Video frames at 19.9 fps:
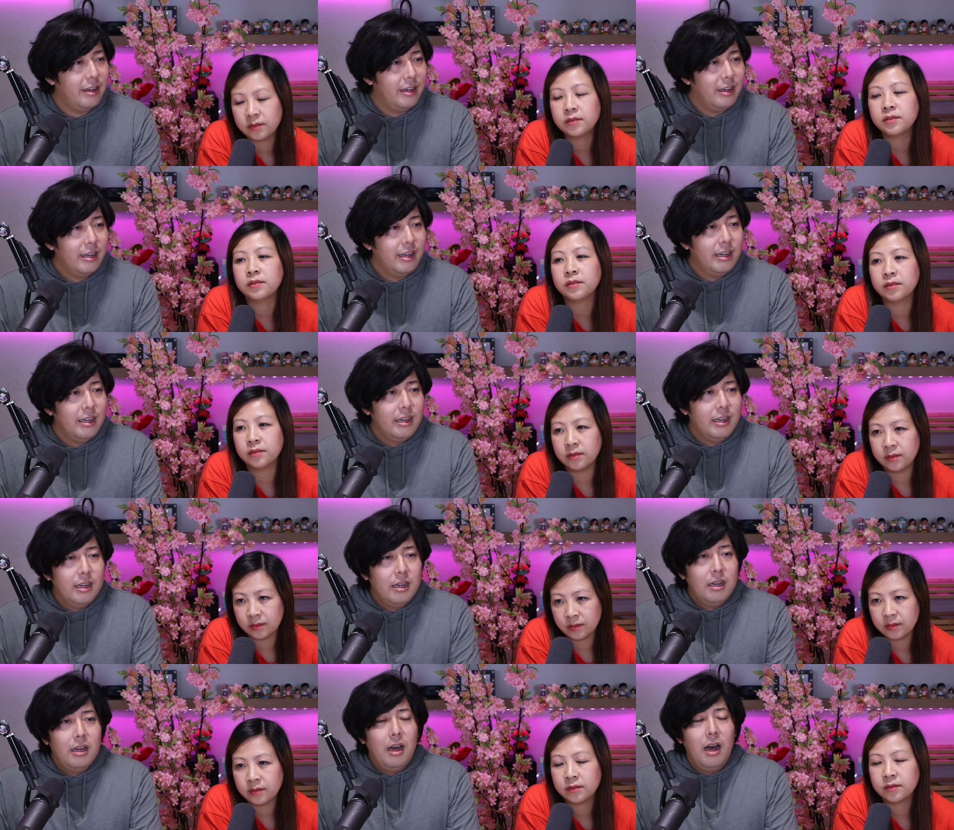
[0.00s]

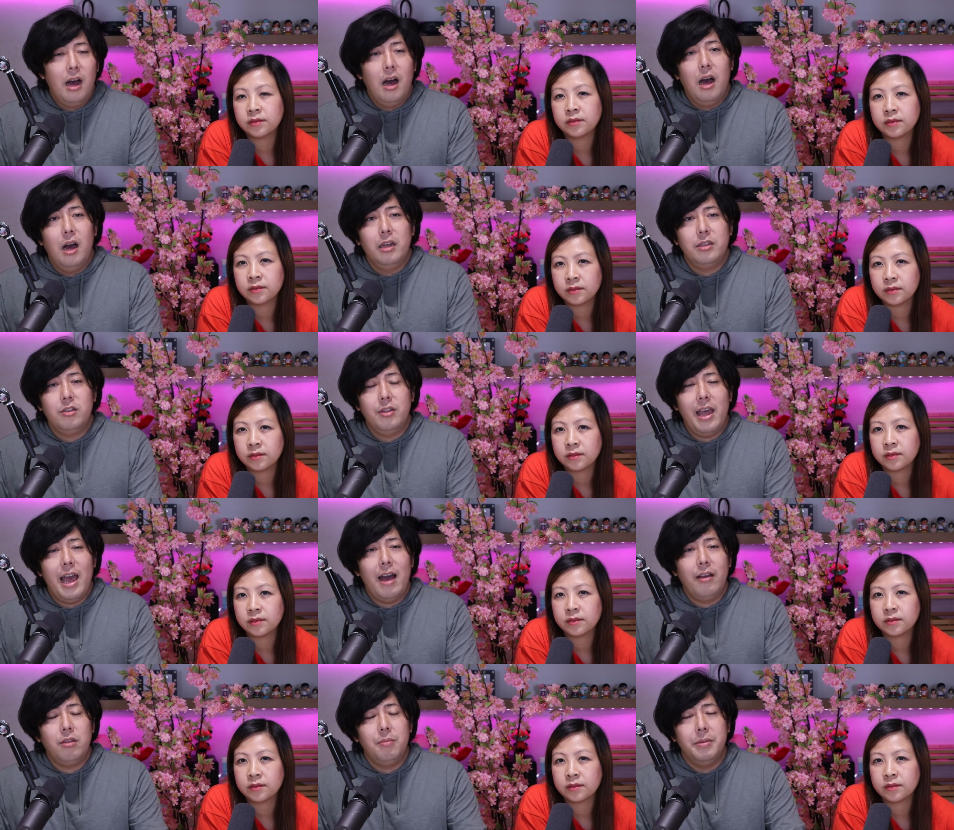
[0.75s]
Speaker 1: Mm-hmm. Uh, so
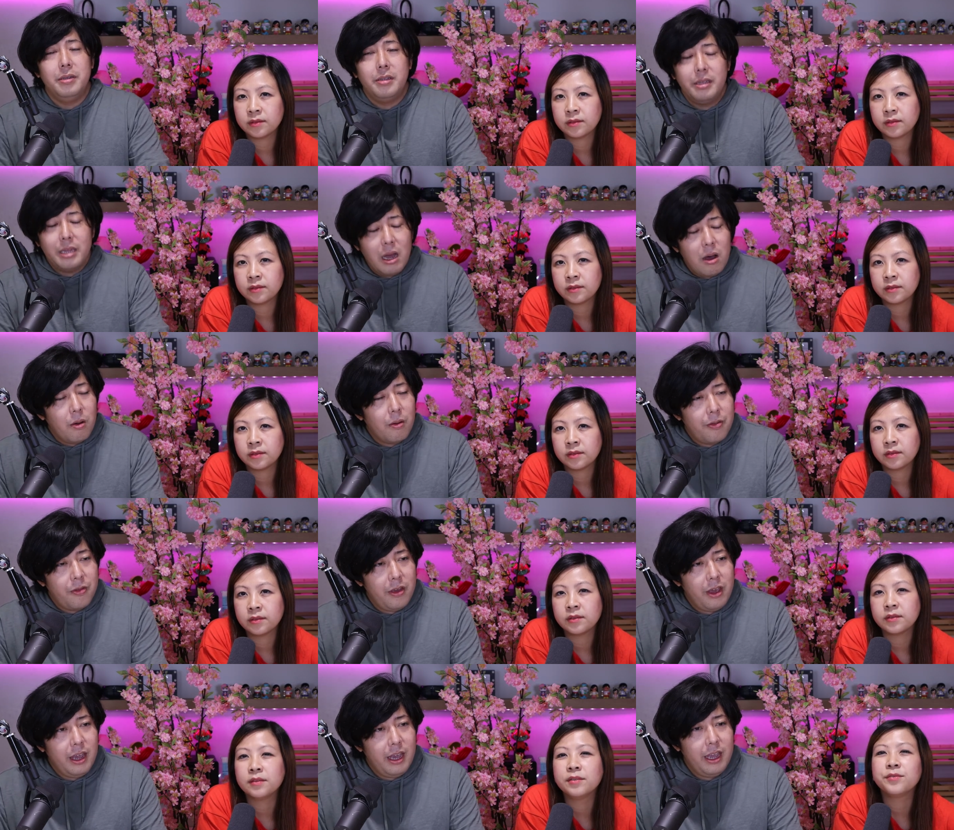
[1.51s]
they have to be
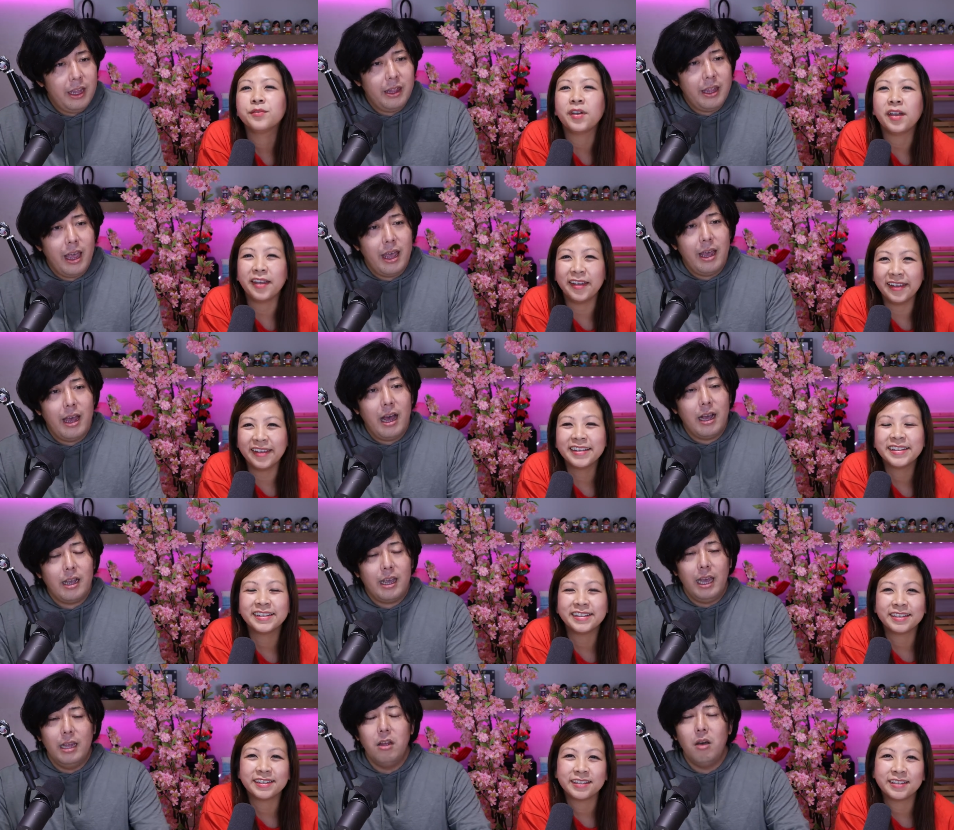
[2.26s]
stealthy. Right. They
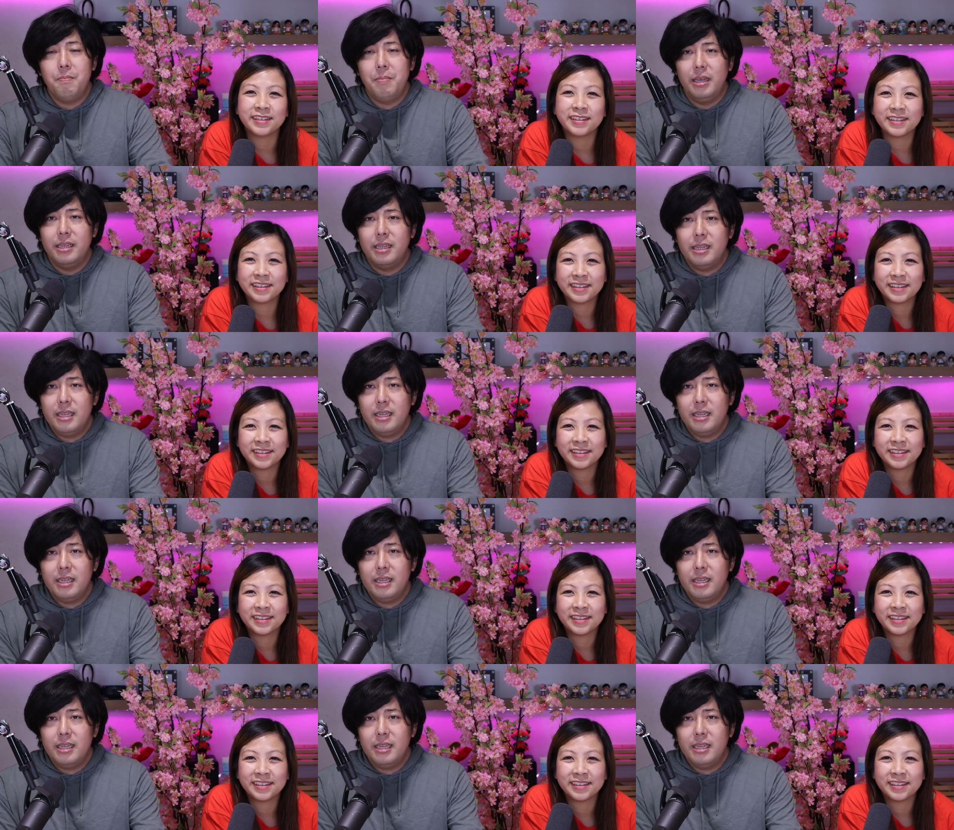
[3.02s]
ha- cannot be